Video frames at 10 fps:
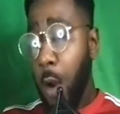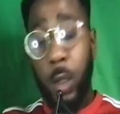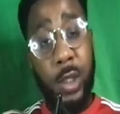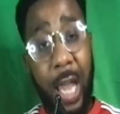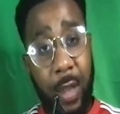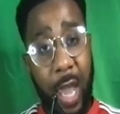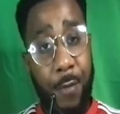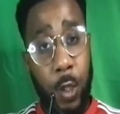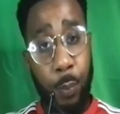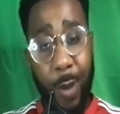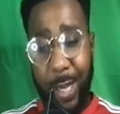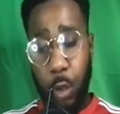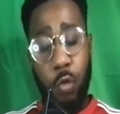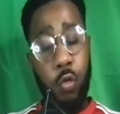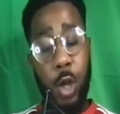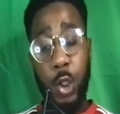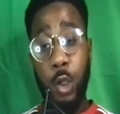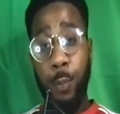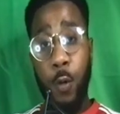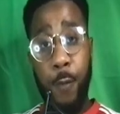That Kevin De Bruyne crossing the
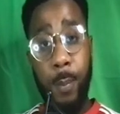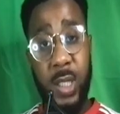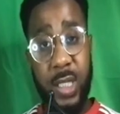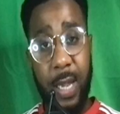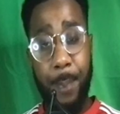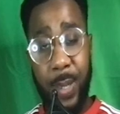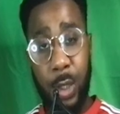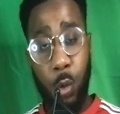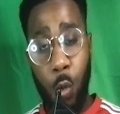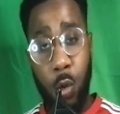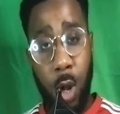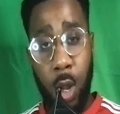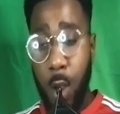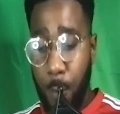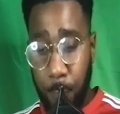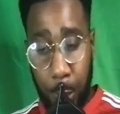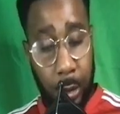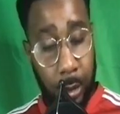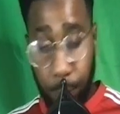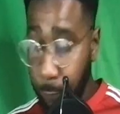ball from a set piece corner for,
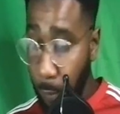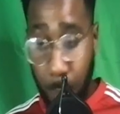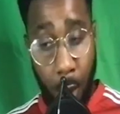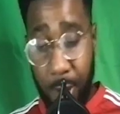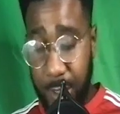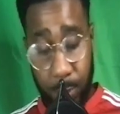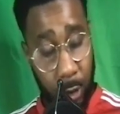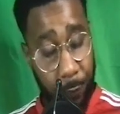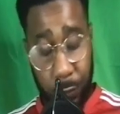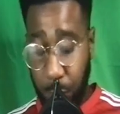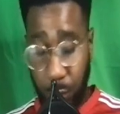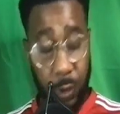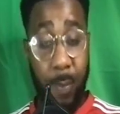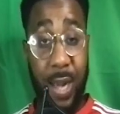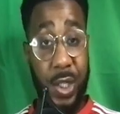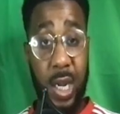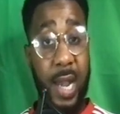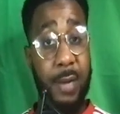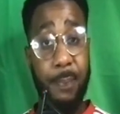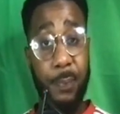for Mahrez himself to just smash it
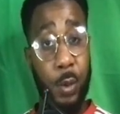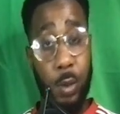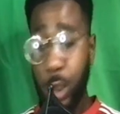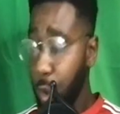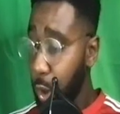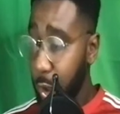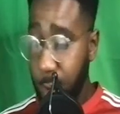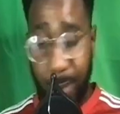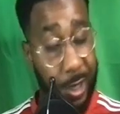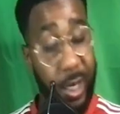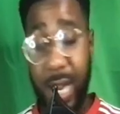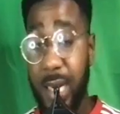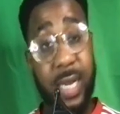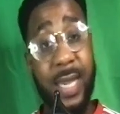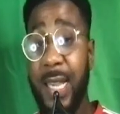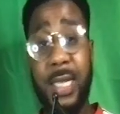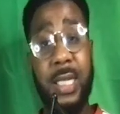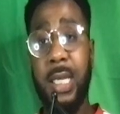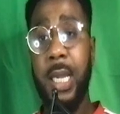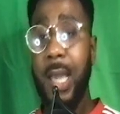in. Smash it in
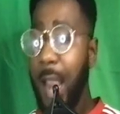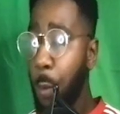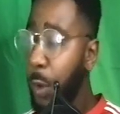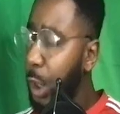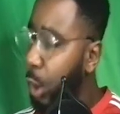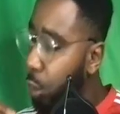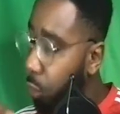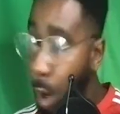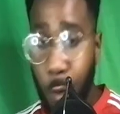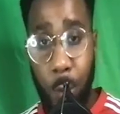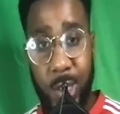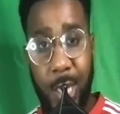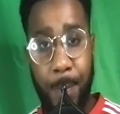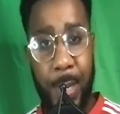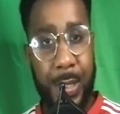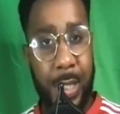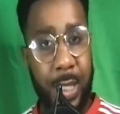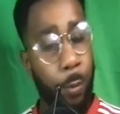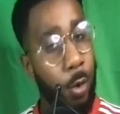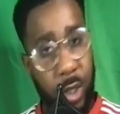easy. And we struggle with set pieces
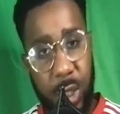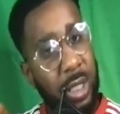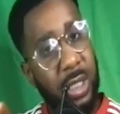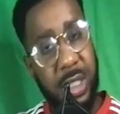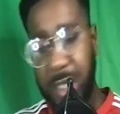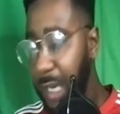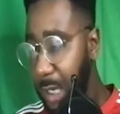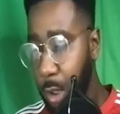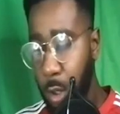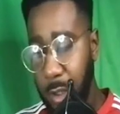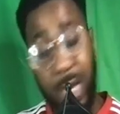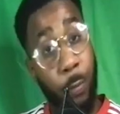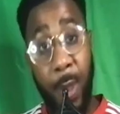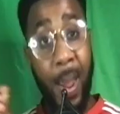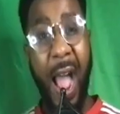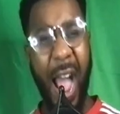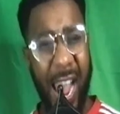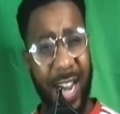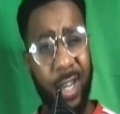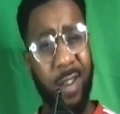and we're just conceding goals. And now we
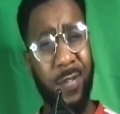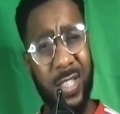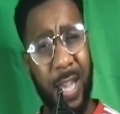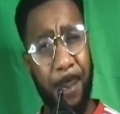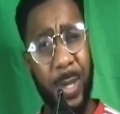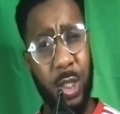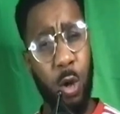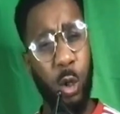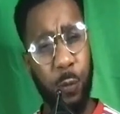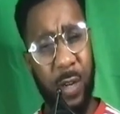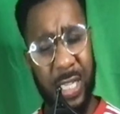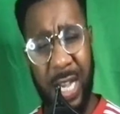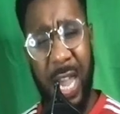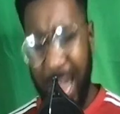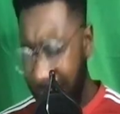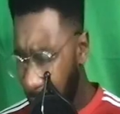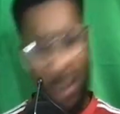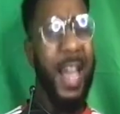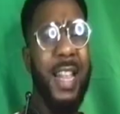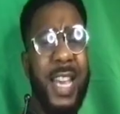hired a set piece coach for this. And
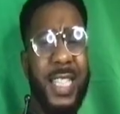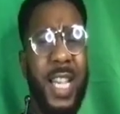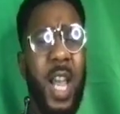look at this.